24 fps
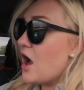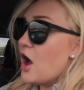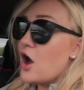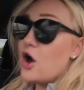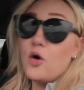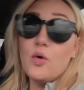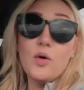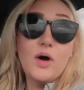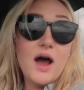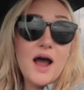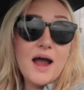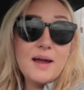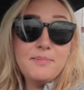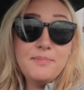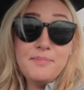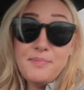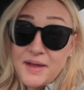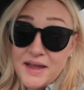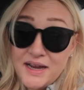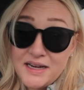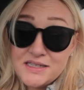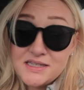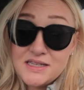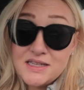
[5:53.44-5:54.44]
Oh, I
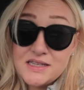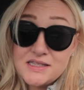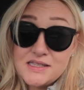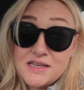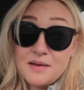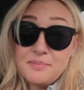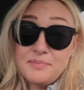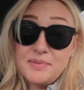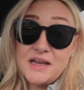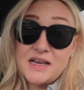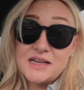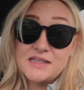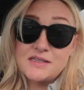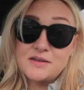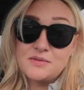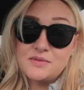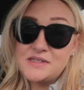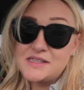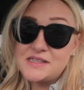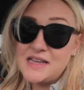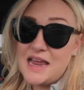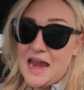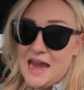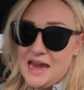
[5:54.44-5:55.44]
picked this up because it
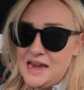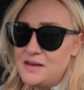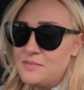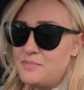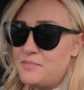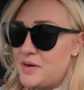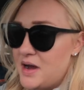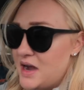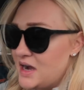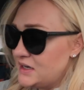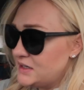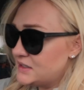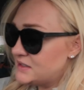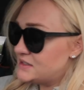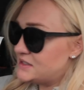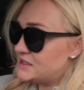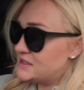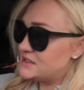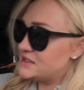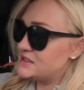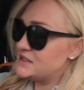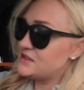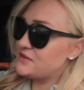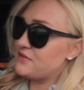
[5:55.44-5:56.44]
was $8.
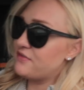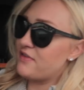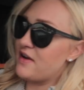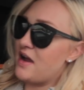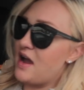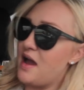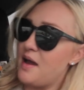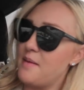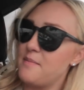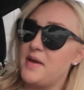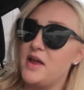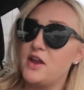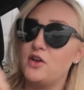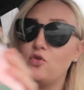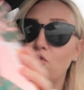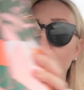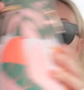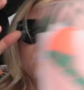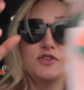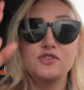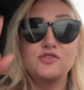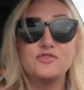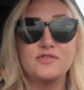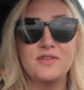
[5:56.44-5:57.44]
This is from
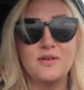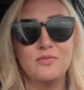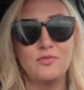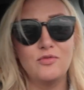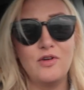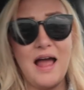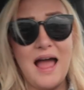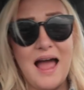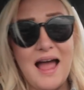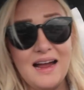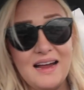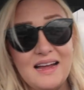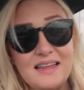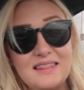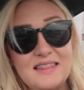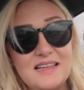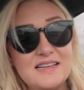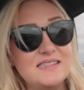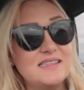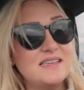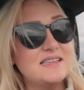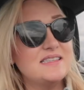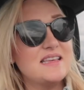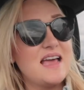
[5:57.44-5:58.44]
Nordstrom Rack.
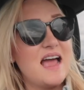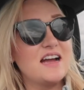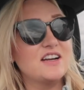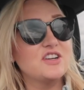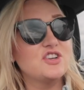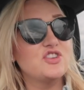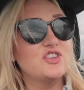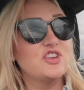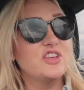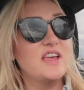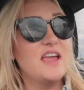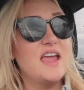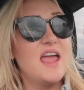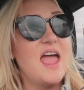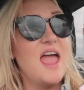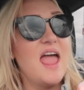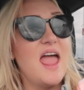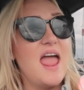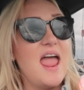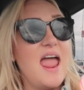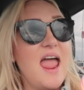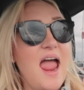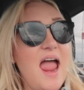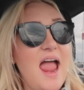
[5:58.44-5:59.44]
This is actually
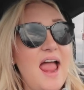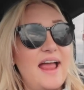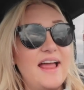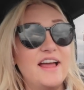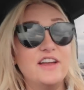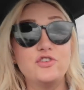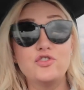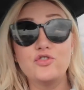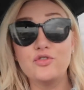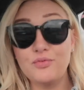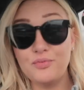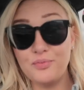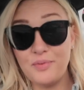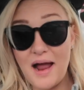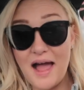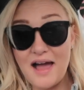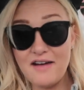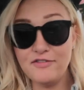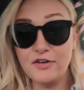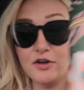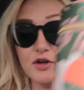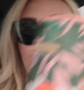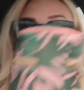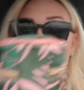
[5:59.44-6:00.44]
a
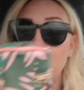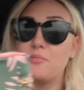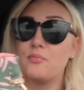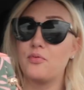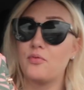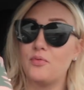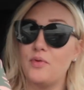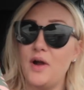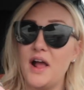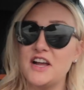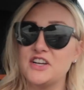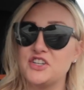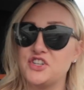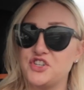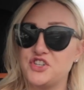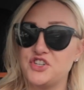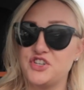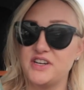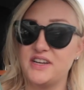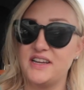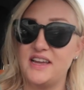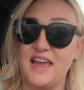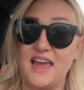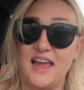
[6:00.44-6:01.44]
travel
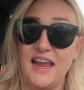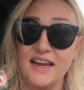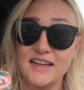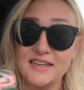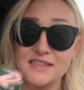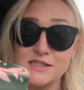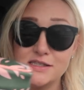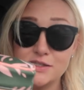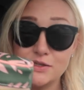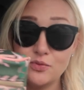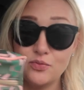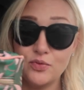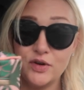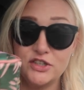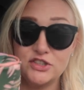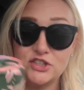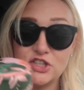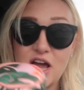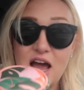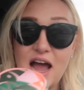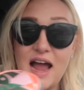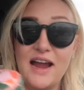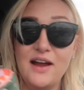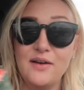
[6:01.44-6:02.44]
brush case, which
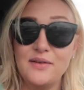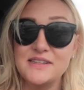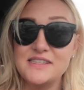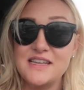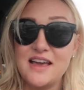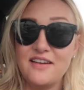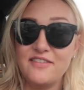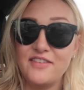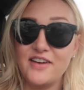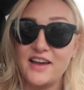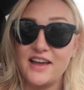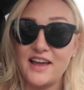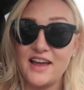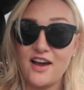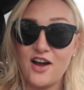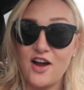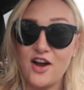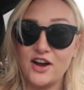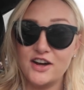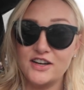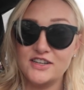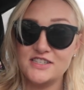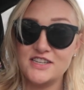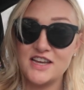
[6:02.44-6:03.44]
I always have a
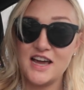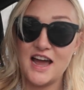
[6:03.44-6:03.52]
hard